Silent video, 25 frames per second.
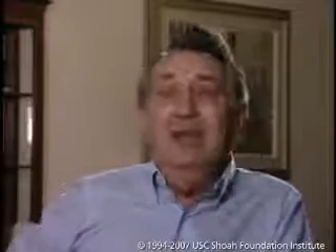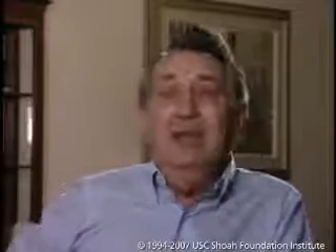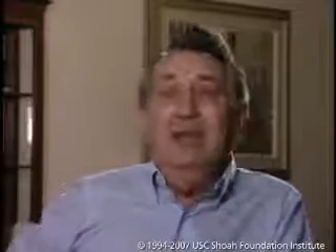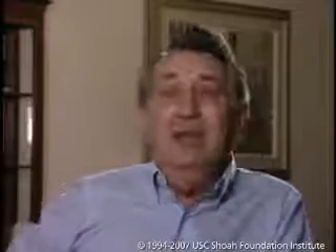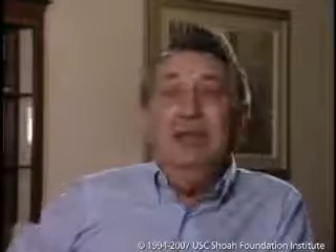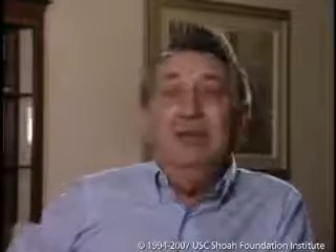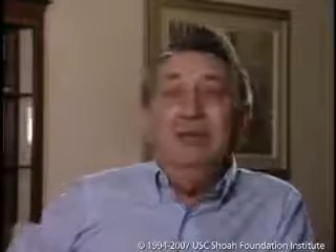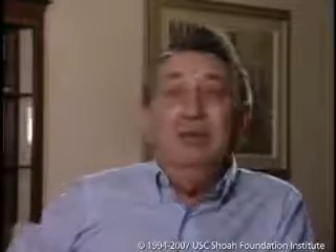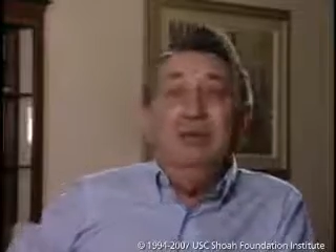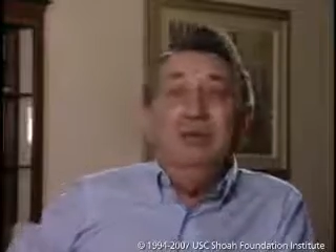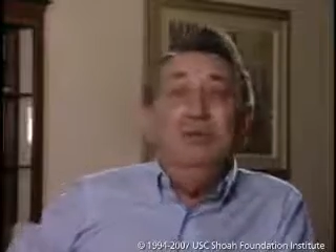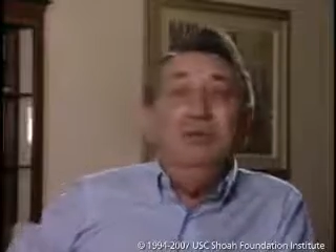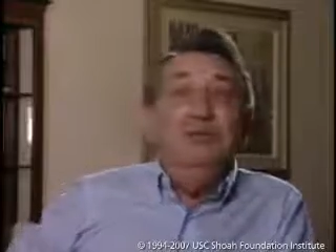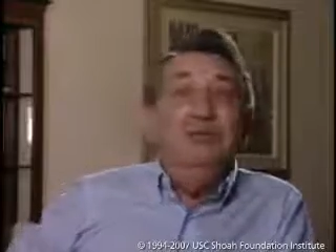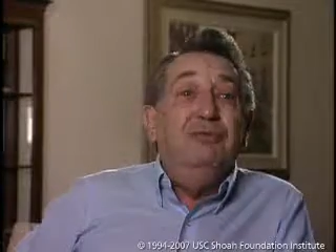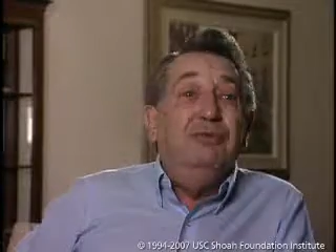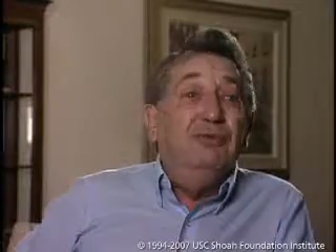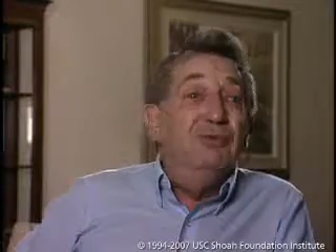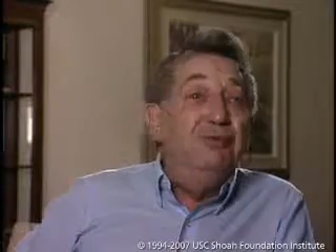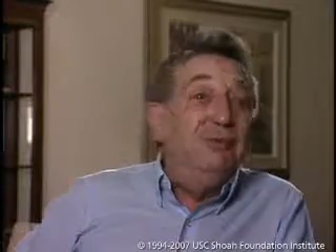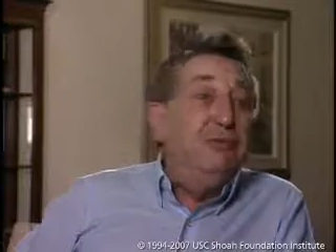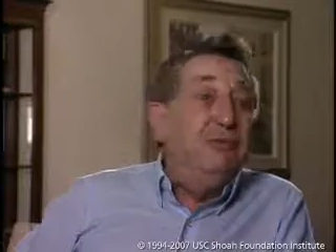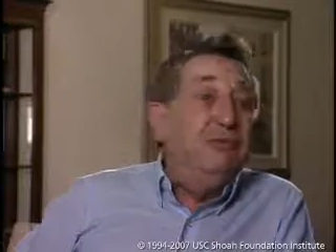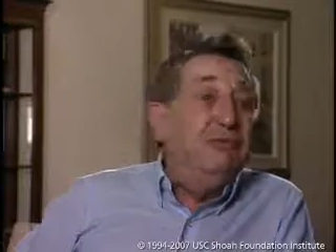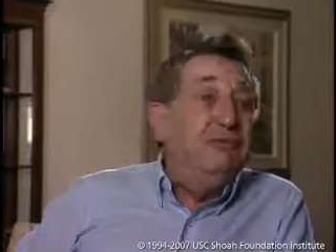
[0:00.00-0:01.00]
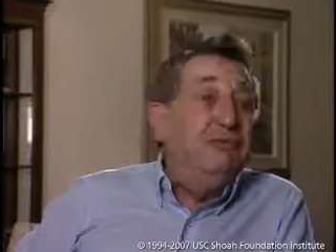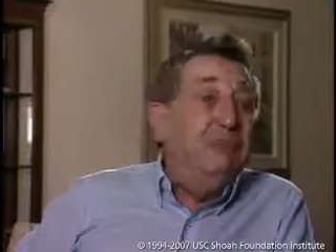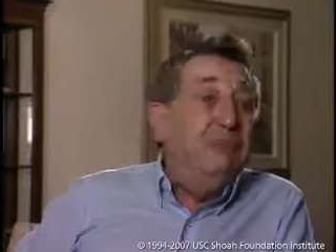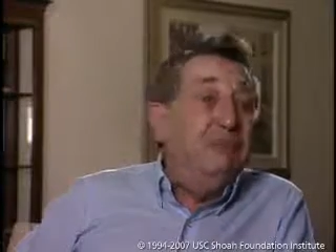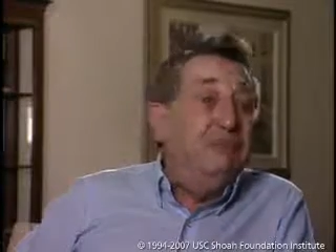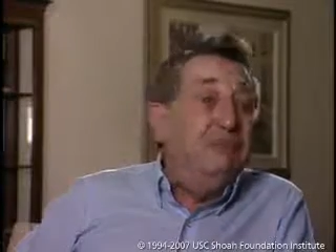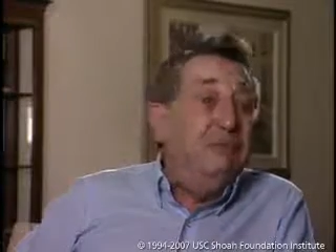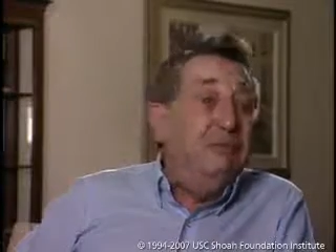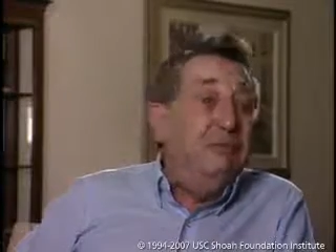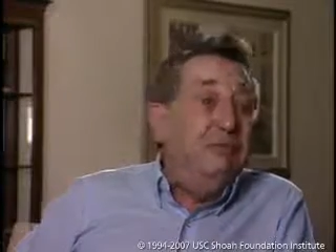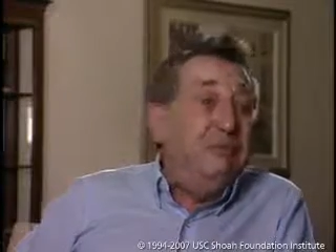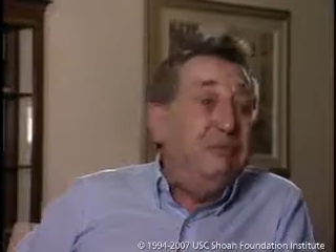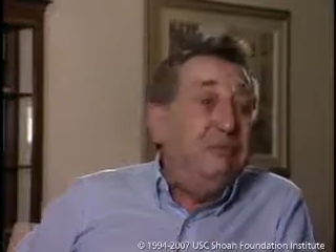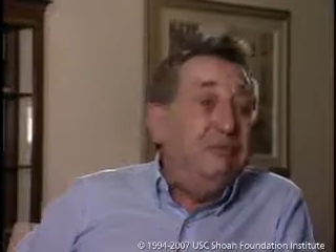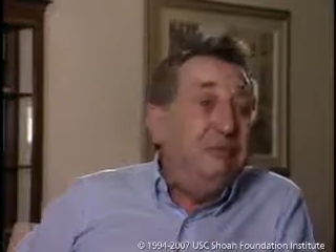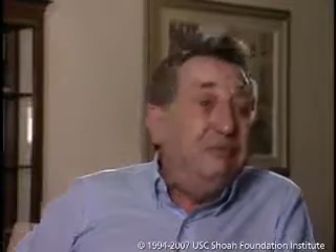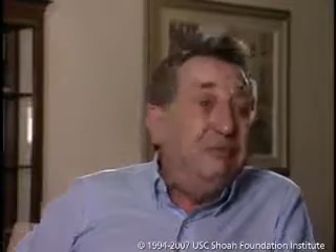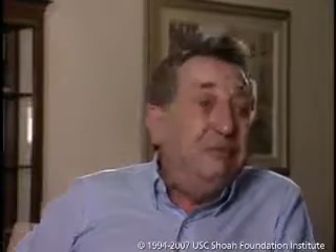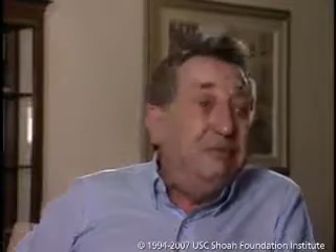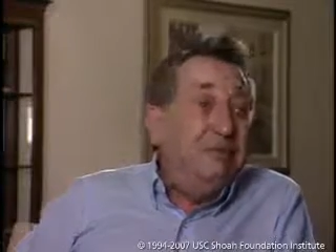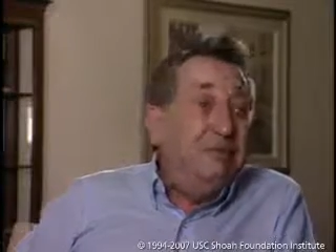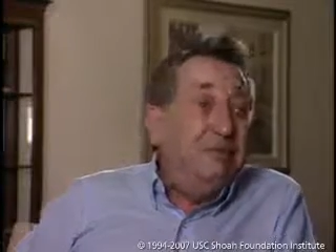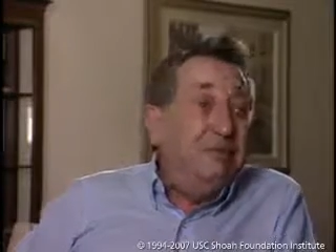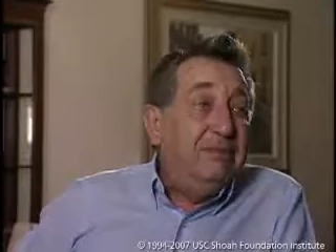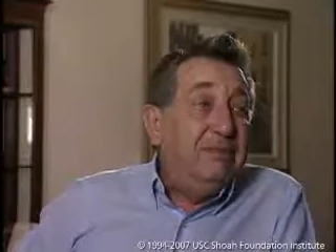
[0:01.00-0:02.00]
A beautiful, beautiful woman
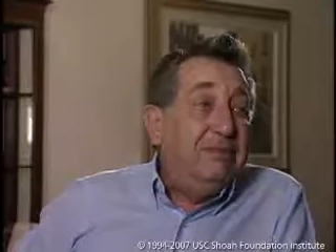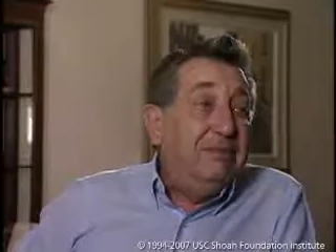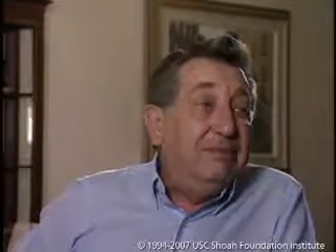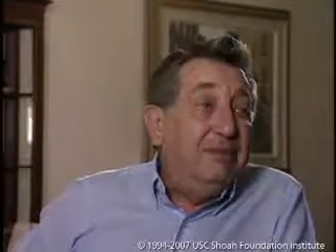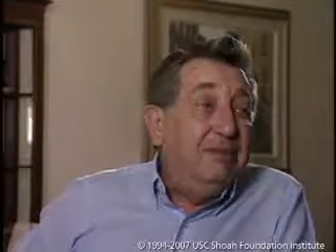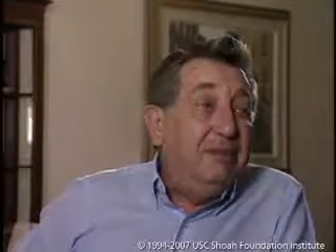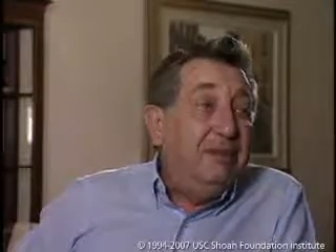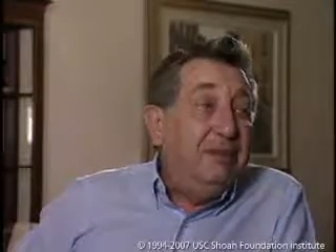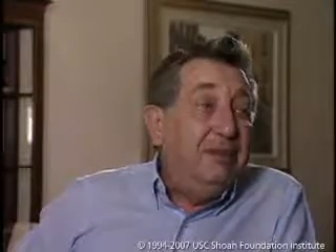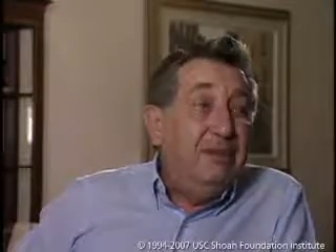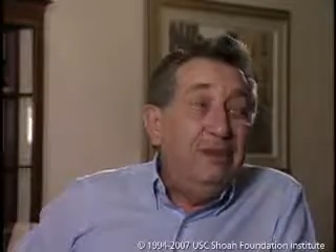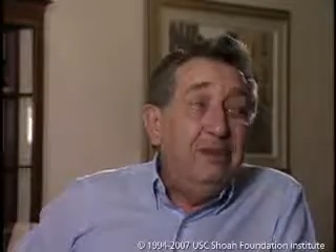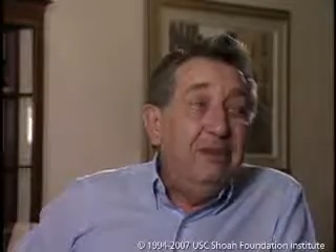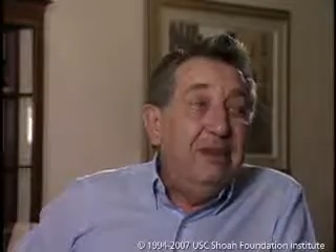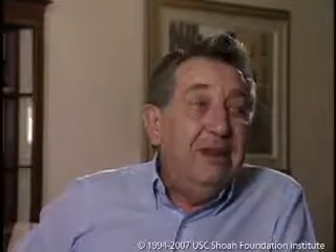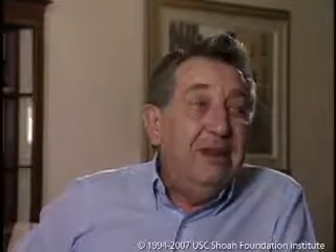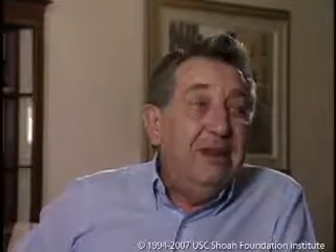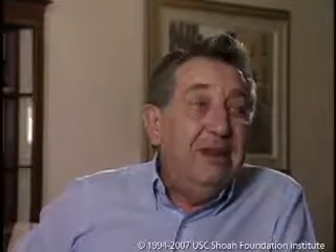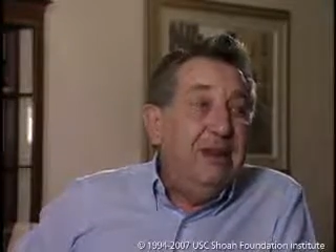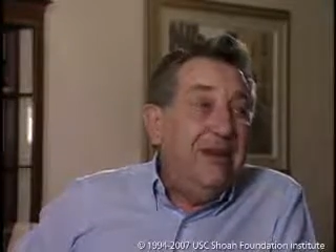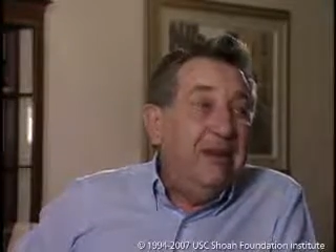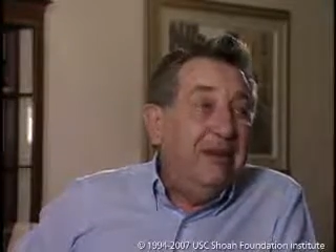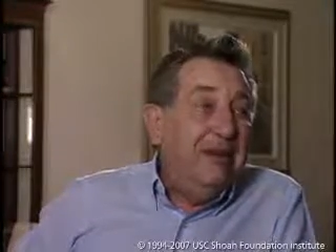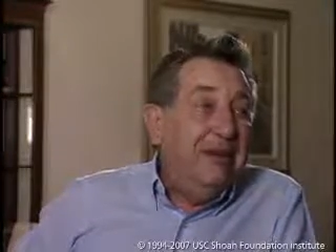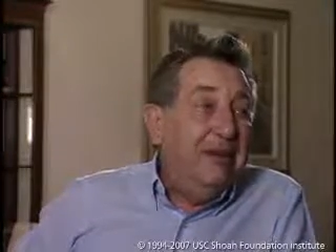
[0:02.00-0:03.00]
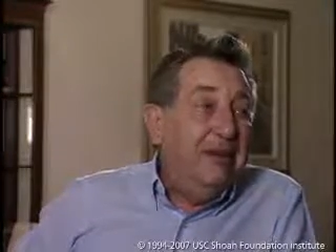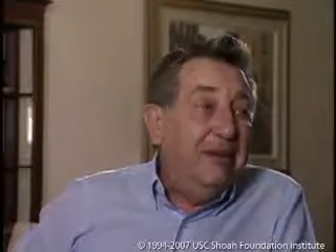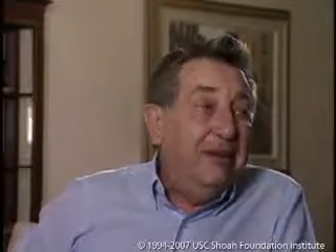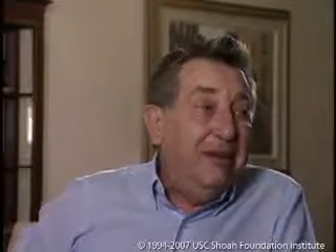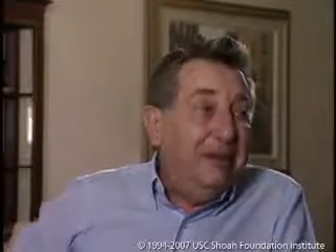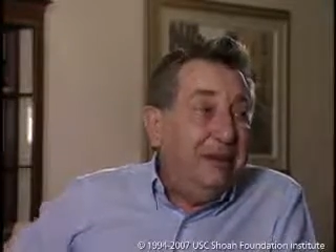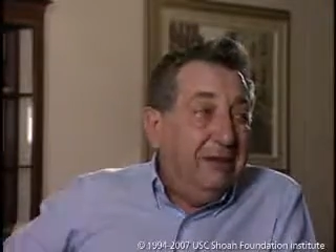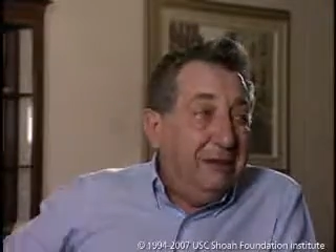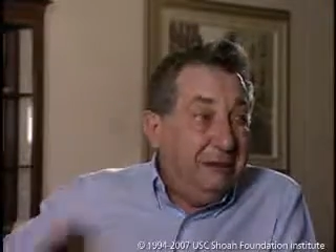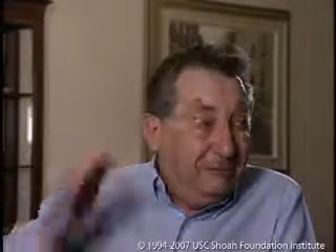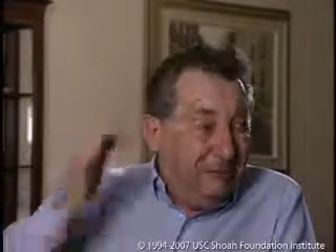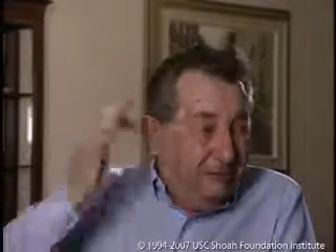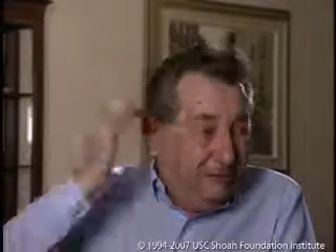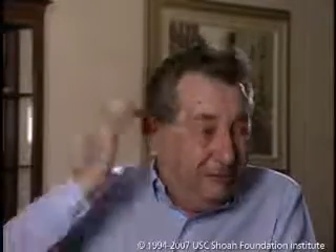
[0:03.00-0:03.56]
looking like that.